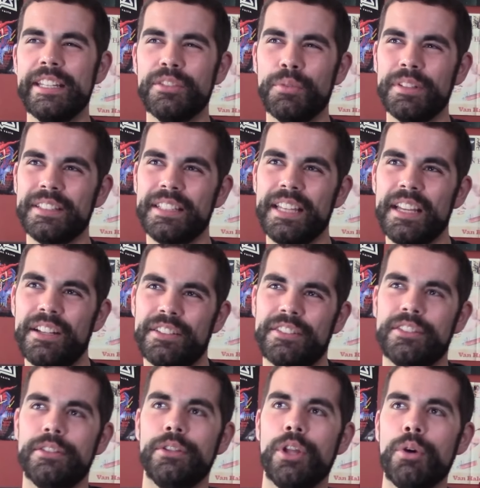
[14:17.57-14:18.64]
It's once again a
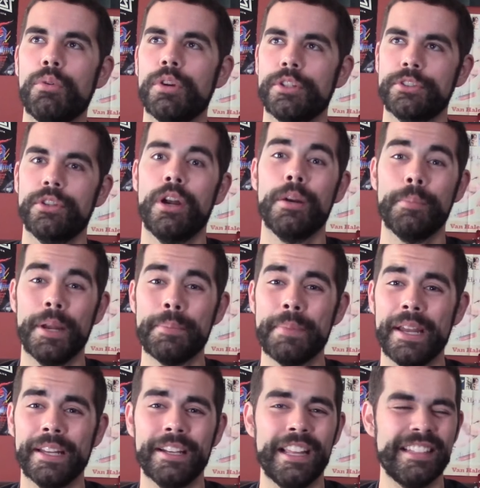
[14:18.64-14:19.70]
slower song by
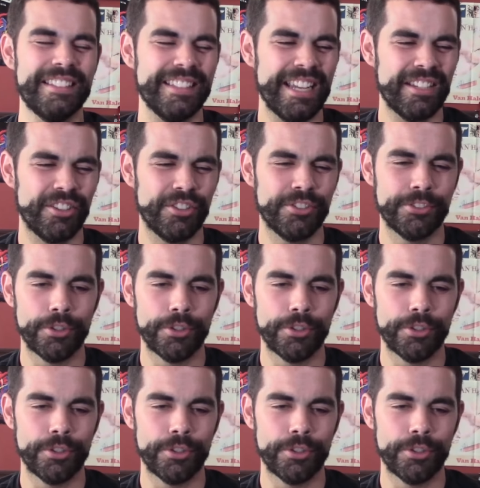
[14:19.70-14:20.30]
Megadeth standards,